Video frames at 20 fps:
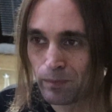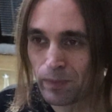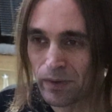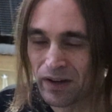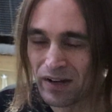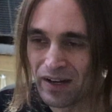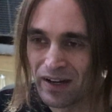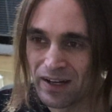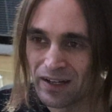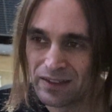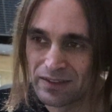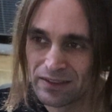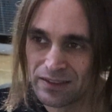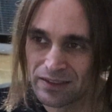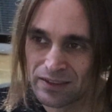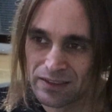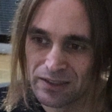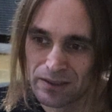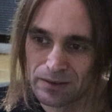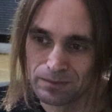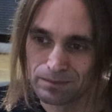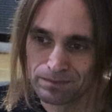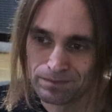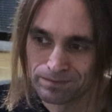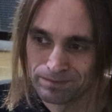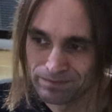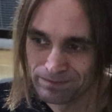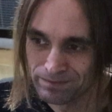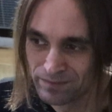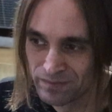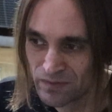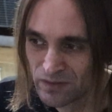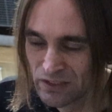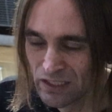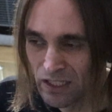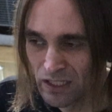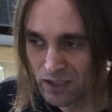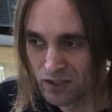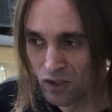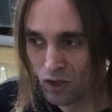But
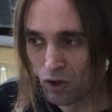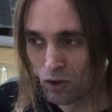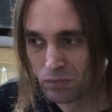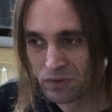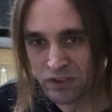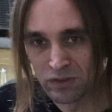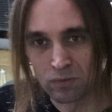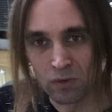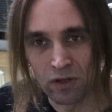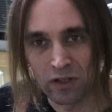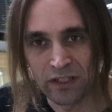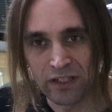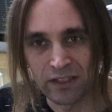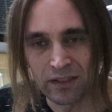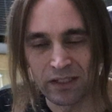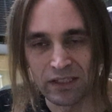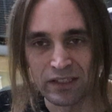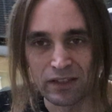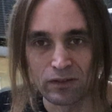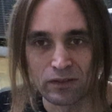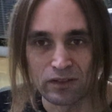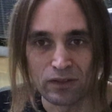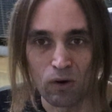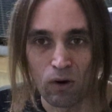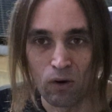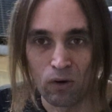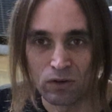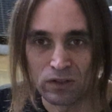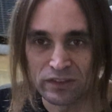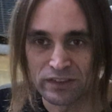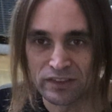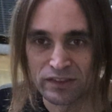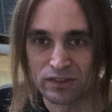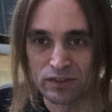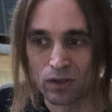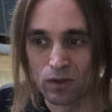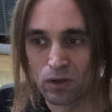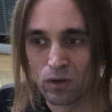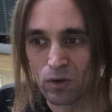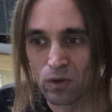yeah, at home it's working, and
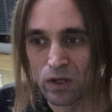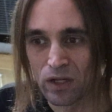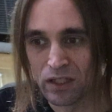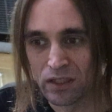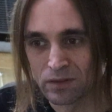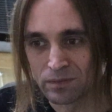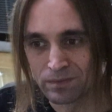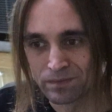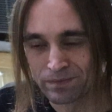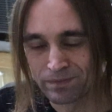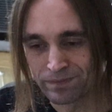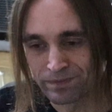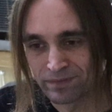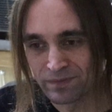also